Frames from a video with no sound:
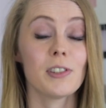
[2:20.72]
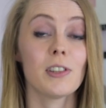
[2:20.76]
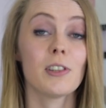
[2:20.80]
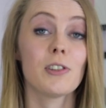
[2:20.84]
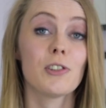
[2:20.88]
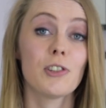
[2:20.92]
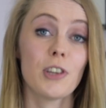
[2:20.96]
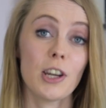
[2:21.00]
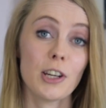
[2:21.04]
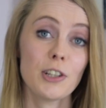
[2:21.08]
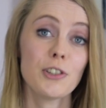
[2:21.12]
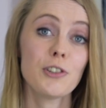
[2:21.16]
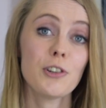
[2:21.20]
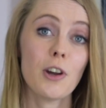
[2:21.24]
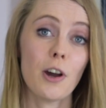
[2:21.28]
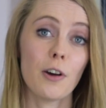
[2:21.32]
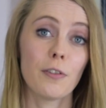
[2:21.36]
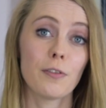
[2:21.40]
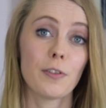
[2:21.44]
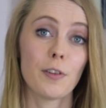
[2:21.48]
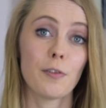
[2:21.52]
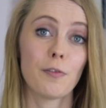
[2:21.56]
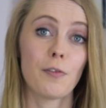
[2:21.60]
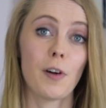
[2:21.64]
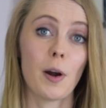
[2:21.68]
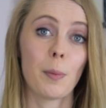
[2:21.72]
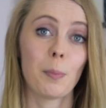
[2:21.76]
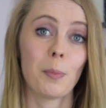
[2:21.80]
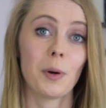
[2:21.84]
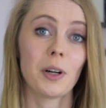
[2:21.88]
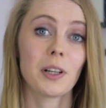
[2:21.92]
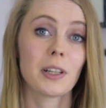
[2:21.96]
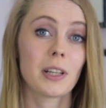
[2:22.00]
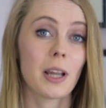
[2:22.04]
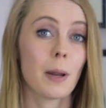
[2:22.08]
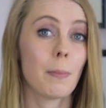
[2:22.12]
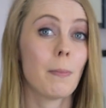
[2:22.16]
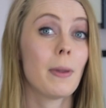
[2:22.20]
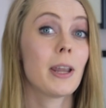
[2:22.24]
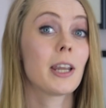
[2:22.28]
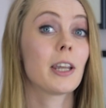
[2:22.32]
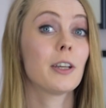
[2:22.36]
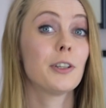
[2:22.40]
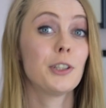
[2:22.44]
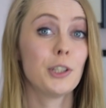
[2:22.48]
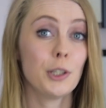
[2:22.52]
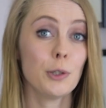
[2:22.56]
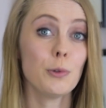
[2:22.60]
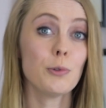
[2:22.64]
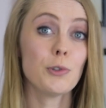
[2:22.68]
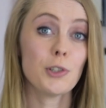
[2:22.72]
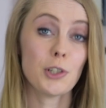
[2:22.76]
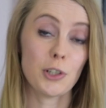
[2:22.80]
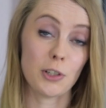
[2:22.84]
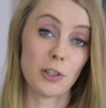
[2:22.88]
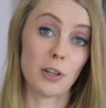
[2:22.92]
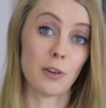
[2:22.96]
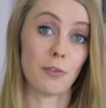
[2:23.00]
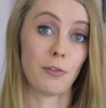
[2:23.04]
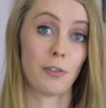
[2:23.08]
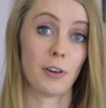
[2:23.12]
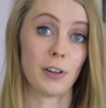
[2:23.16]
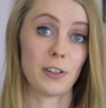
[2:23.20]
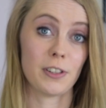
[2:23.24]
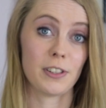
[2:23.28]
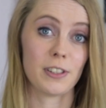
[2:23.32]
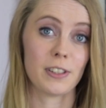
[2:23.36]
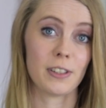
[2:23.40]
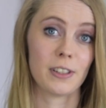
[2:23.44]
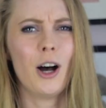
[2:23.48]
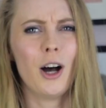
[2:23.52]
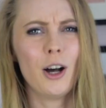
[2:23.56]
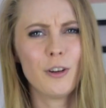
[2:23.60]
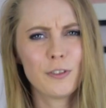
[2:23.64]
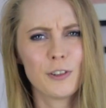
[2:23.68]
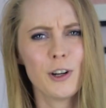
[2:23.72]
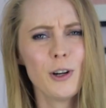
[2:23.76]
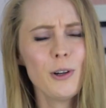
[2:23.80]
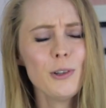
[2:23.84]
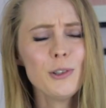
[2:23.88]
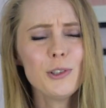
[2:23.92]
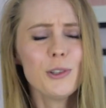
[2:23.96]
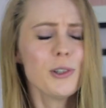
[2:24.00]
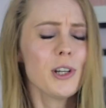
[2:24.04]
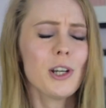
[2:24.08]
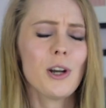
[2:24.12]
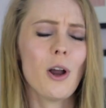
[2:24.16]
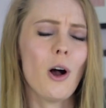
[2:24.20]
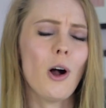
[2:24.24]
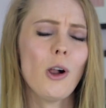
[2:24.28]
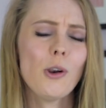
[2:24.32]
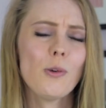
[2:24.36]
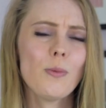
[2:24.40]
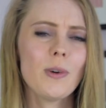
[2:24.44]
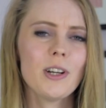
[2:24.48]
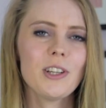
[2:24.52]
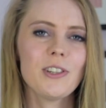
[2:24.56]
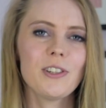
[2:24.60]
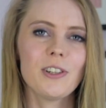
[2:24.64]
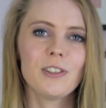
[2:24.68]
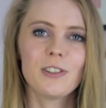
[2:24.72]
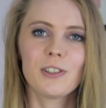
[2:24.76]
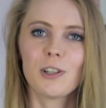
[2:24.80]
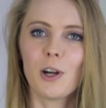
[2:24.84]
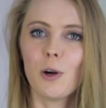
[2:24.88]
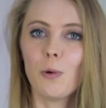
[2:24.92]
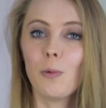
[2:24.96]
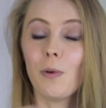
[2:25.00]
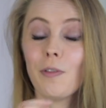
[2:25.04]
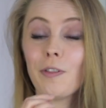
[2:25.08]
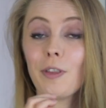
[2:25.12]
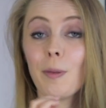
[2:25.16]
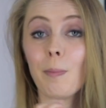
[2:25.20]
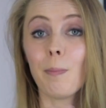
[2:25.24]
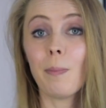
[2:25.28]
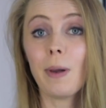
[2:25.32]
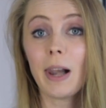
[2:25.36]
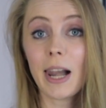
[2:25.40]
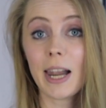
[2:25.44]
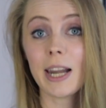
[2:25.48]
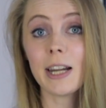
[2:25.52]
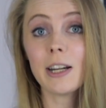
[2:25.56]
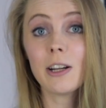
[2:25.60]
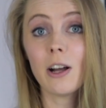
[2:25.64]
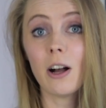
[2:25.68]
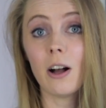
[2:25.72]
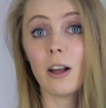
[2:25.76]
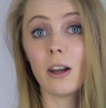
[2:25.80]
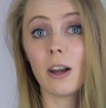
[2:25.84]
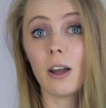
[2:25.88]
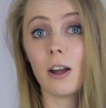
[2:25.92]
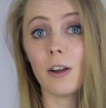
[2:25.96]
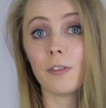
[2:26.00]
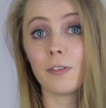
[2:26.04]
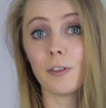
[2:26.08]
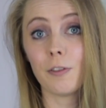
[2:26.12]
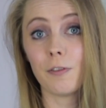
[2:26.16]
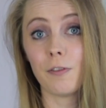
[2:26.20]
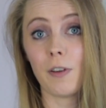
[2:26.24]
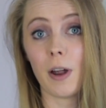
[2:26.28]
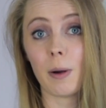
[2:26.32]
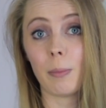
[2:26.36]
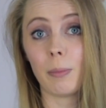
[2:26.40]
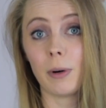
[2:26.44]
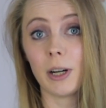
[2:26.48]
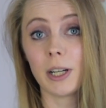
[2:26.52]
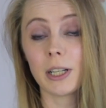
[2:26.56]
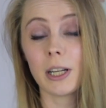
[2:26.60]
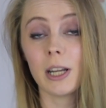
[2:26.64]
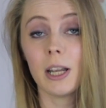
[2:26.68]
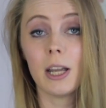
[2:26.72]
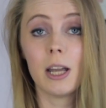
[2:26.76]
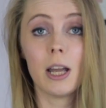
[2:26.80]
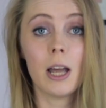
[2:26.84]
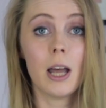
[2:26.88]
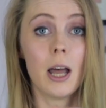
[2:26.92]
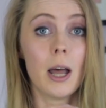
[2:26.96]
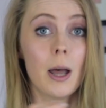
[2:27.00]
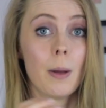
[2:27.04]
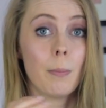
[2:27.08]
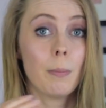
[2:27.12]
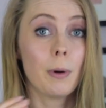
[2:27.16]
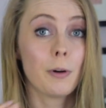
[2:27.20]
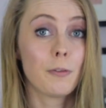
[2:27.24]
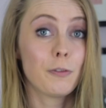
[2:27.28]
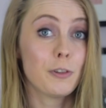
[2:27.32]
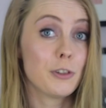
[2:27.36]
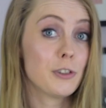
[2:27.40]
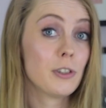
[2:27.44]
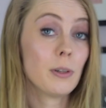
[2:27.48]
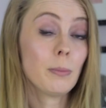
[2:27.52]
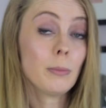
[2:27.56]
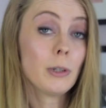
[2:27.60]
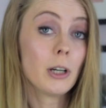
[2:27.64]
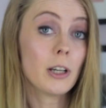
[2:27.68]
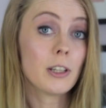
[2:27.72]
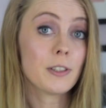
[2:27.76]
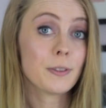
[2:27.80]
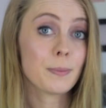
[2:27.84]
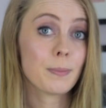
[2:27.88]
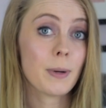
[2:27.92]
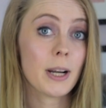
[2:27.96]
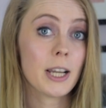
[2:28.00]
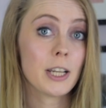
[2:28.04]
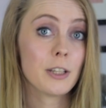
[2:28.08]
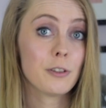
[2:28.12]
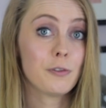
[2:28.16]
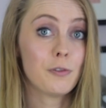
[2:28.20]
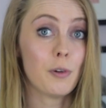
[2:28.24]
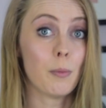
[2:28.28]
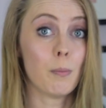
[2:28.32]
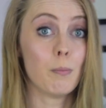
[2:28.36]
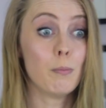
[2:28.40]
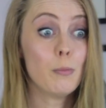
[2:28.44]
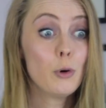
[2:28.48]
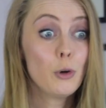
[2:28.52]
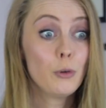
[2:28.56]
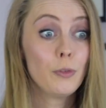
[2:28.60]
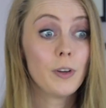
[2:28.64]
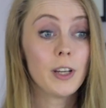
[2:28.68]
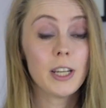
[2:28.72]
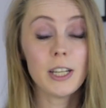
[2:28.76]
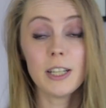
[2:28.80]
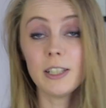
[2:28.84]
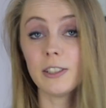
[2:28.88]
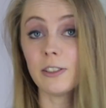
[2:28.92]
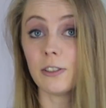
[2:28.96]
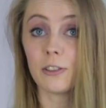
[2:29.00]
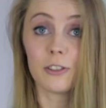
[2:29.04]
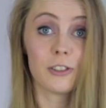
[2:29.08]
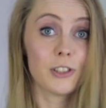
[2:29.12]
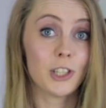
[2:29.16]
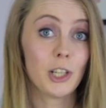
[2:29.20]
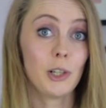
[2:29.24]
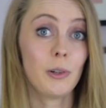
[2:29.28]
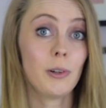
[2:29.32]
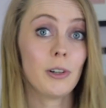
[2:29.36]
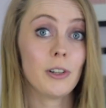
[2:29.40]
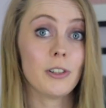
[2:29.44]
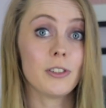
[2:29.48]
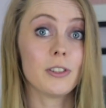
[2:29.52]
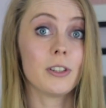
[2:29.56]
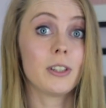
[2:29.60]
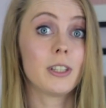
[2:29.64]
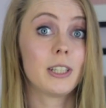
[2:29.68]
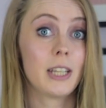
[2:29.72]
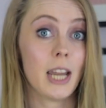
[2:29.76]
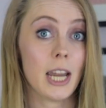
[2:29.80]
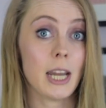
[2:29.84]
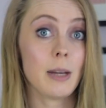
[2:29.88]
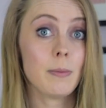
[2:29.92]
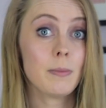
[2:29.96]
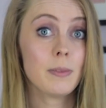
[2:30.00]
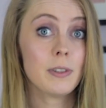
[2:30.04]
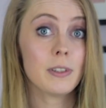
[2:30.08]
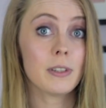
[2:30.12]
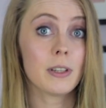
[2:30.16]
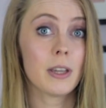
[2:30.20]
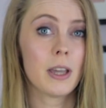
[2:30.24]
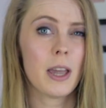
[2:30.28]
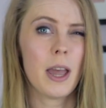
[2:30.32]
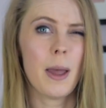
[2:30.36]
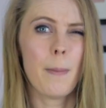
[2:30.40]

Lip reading: the texture of the fabric can make a huge difference. Of course, you can always just go with the plain color of the fabric, but for some cosplays from movies or series or games,